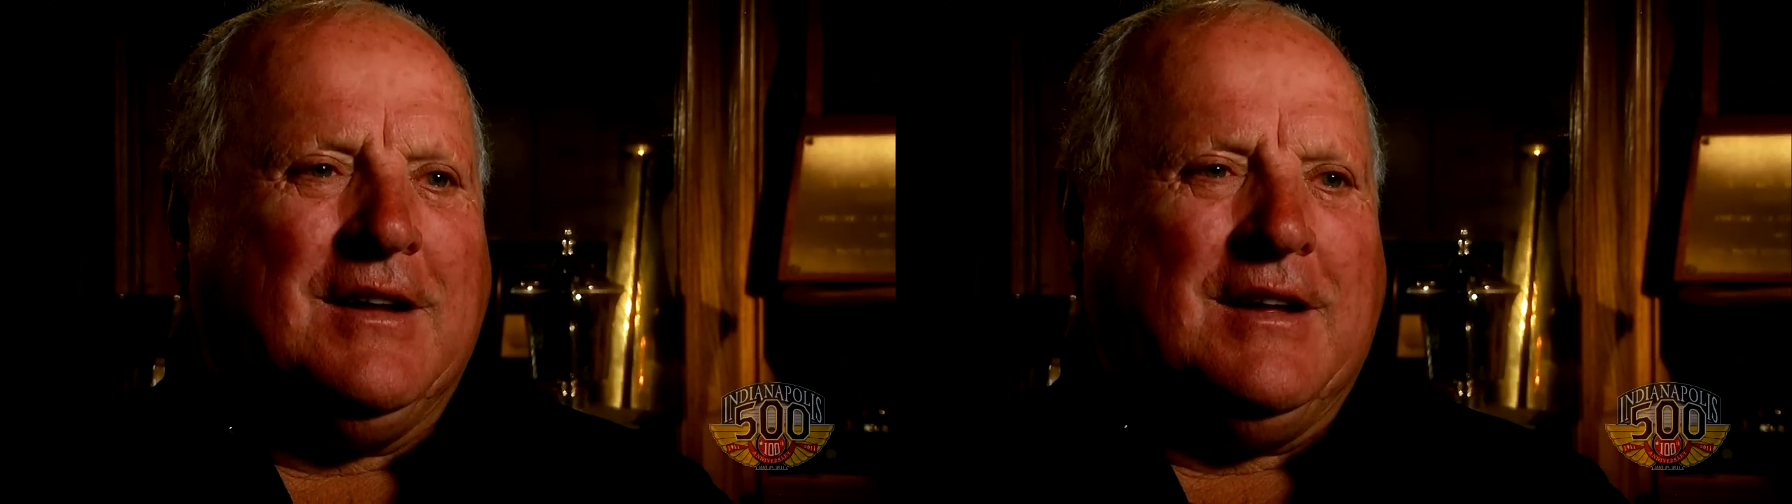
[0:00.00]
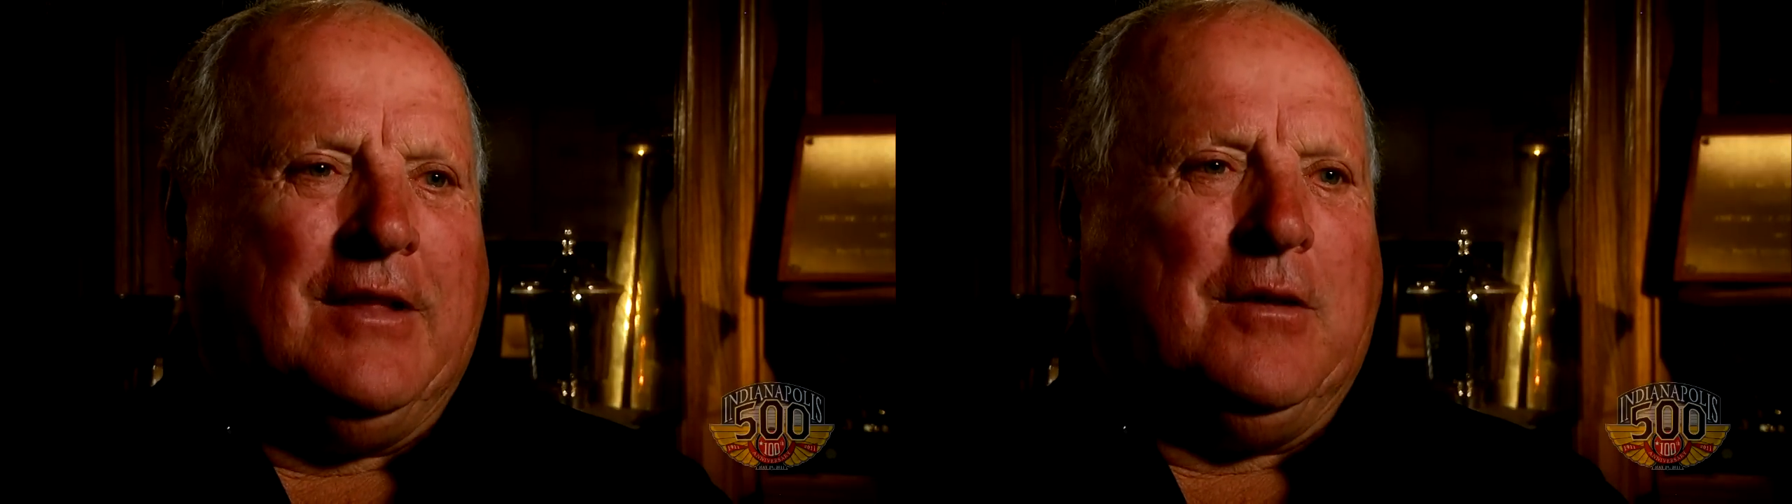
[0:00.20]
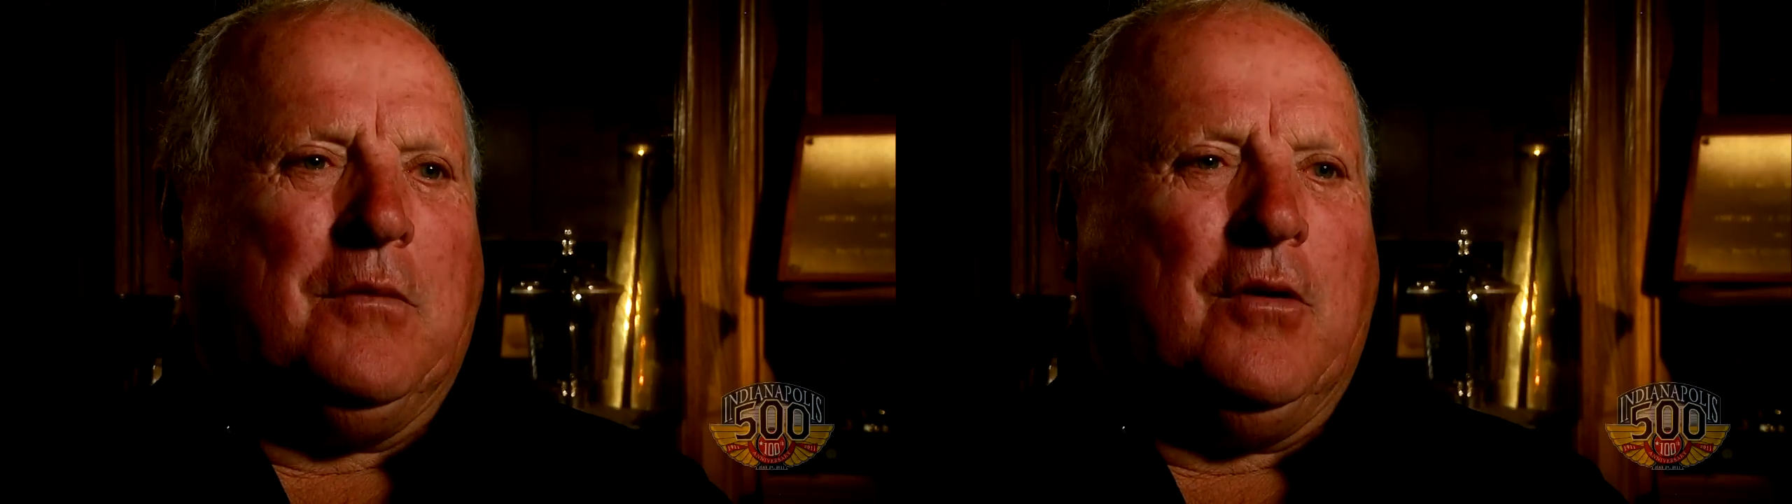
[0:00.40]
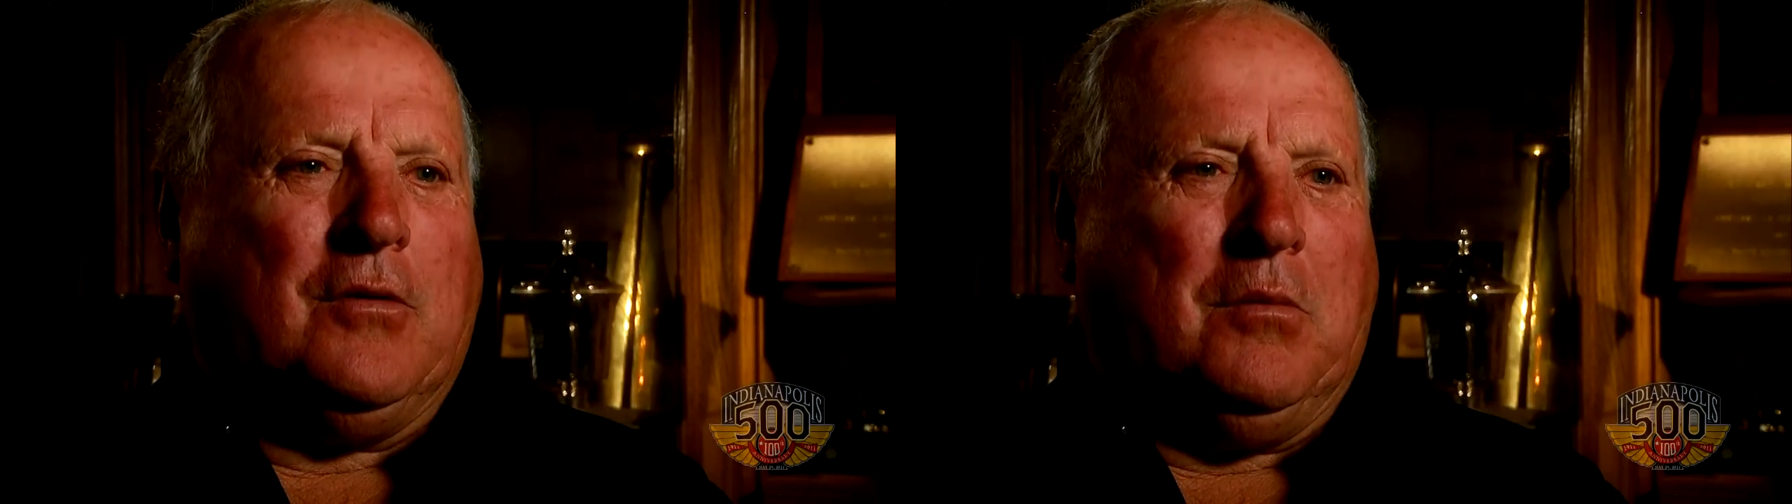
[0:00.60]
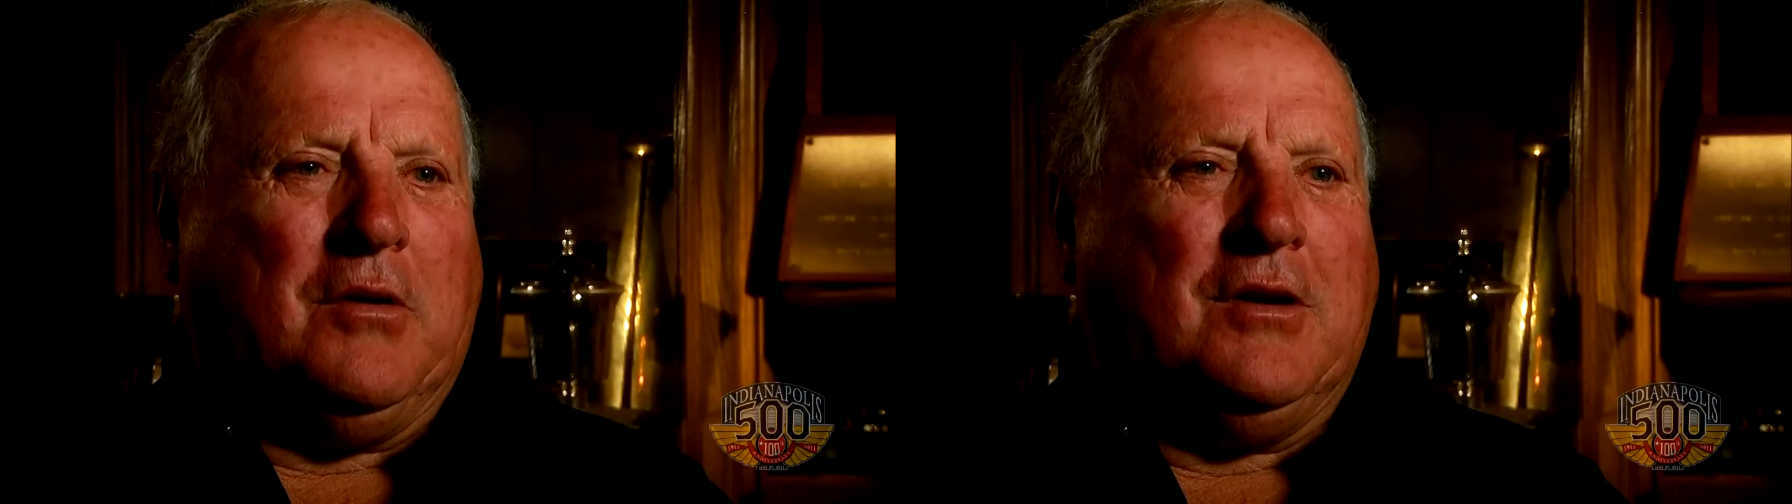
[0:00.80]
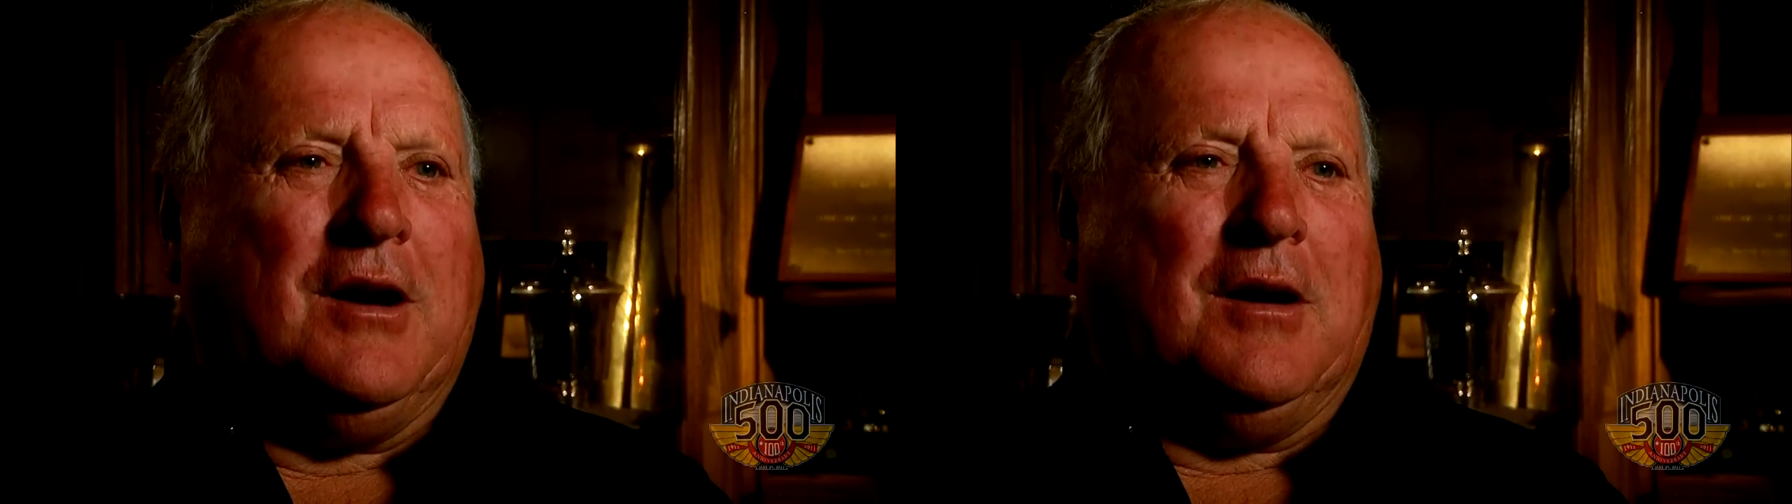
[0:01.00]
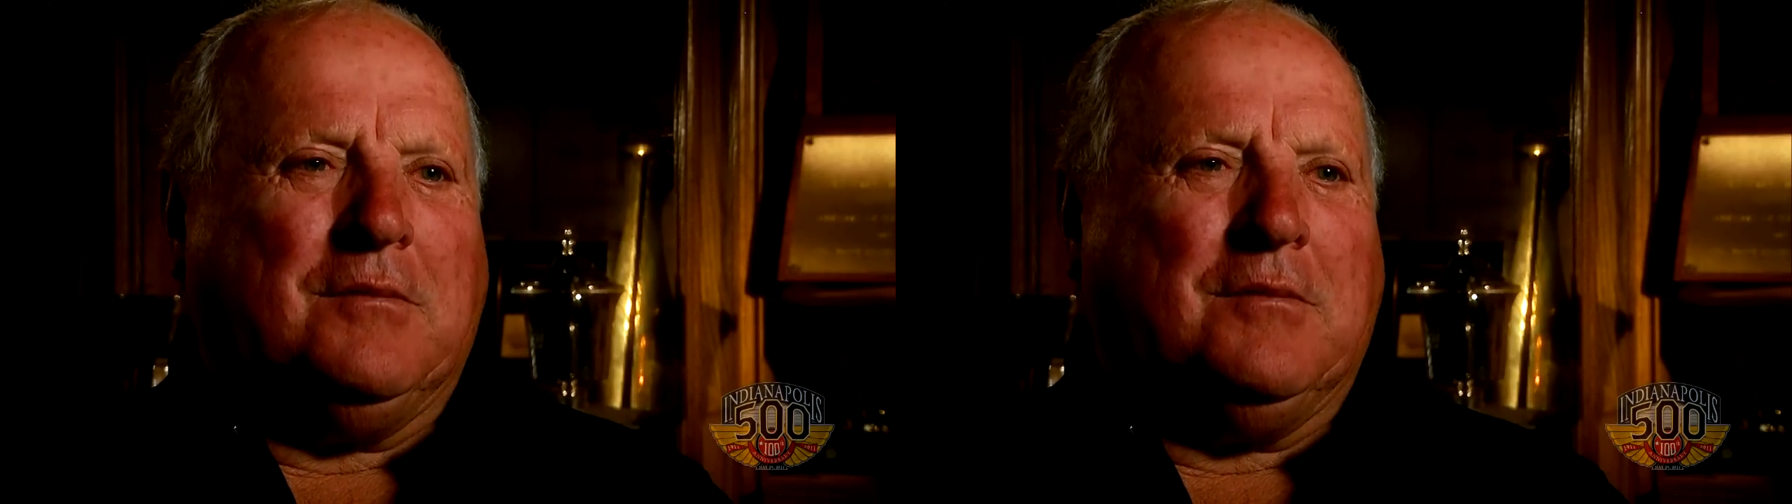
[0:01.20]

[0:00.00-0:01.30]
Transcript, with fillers: and the motor blew up.